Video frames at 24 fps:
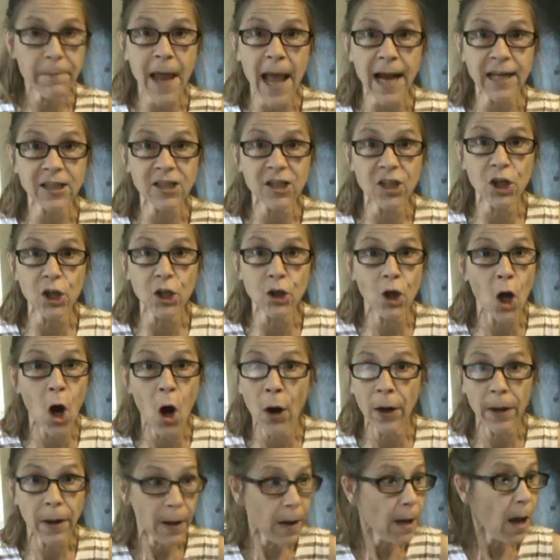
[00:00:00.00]
Next thing you
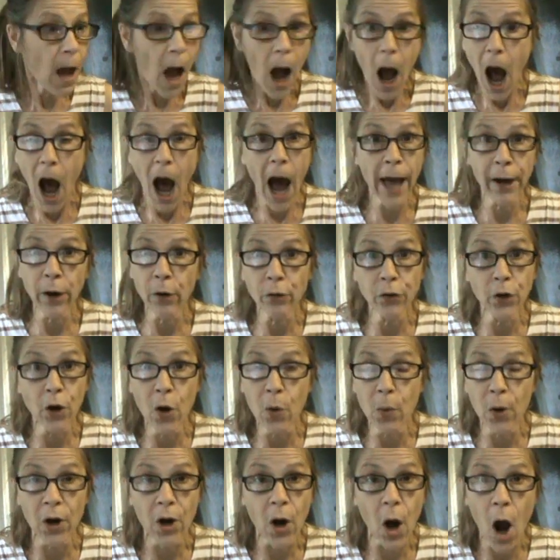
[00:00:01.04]
know it, I don't
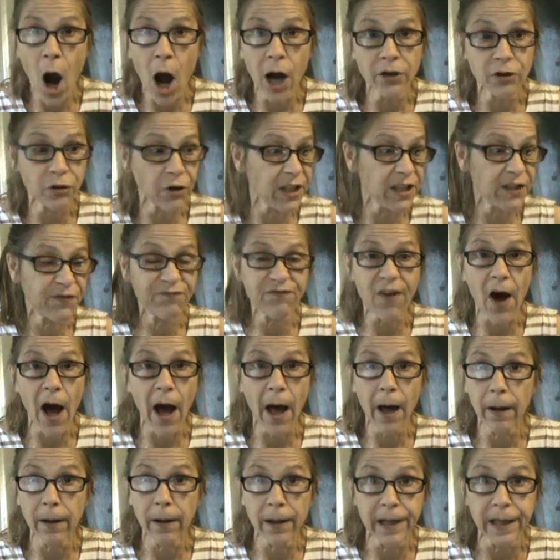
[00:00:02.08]
know where Andre's
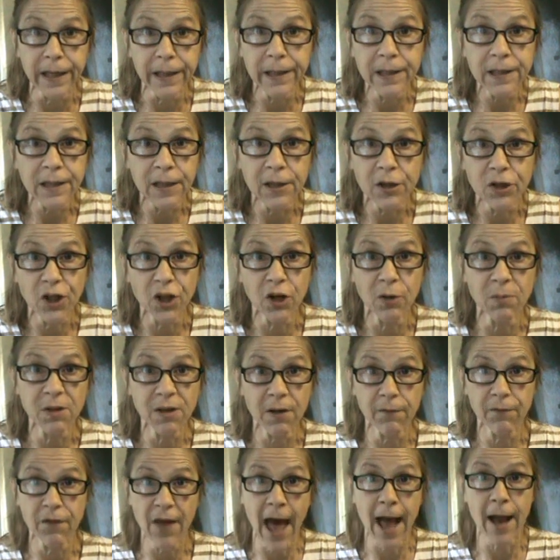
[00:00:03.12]
file is in terms
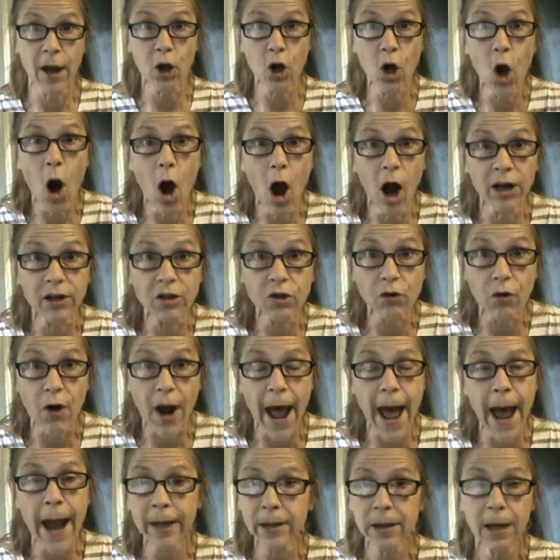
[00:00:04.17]
of that
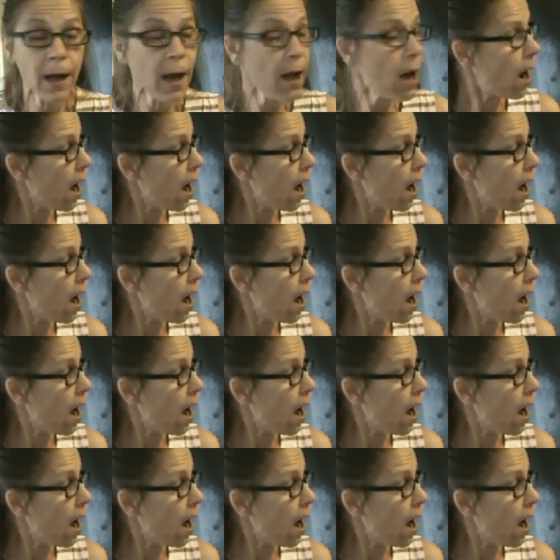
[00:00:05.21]
contract.